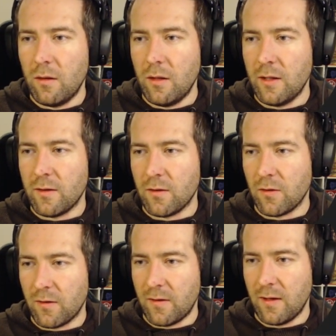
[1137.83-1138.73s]
It's a
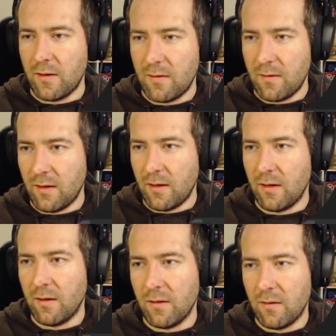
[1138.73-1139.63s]
success,
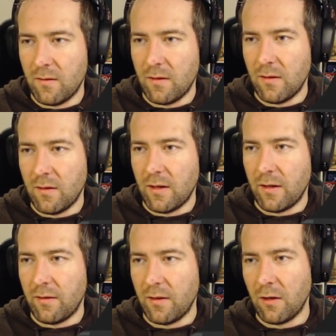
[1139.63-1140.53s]
and
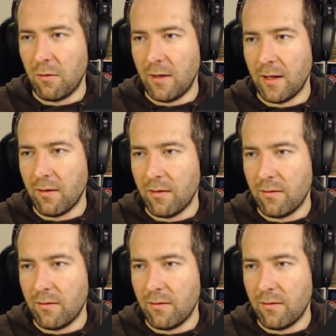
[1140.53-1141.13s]
I think we have